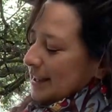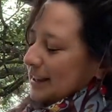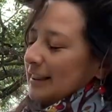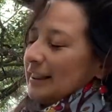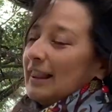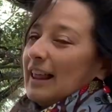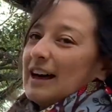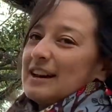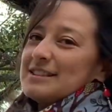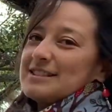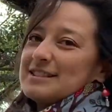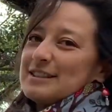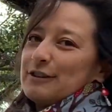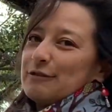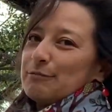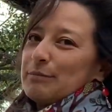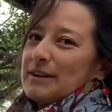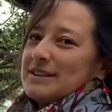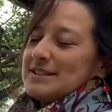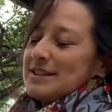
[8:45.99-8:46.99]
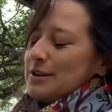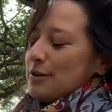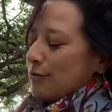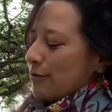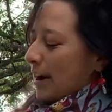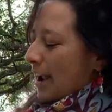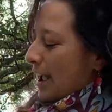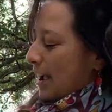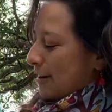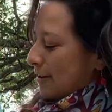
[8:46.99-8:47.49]
A lot of stuff buzzing
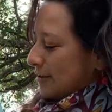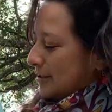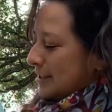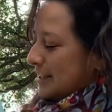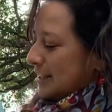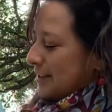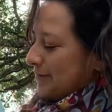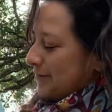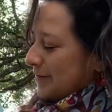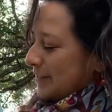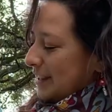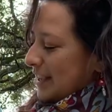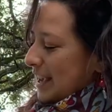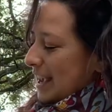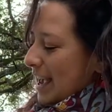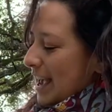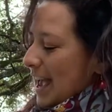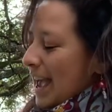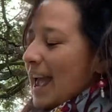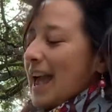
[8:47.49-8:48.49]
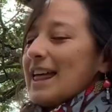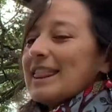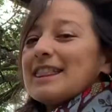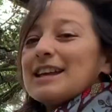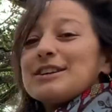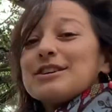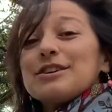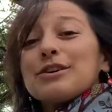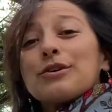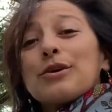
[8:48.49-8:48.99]
around. And
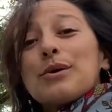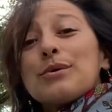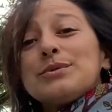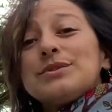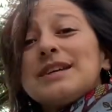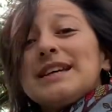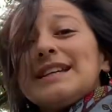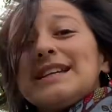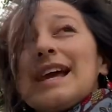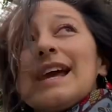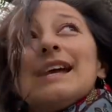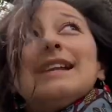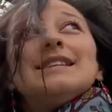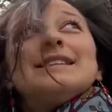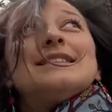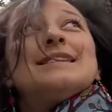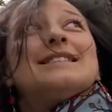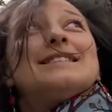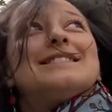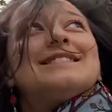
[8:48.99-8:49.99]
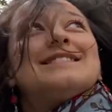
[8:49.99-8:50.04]
there are cozy dens.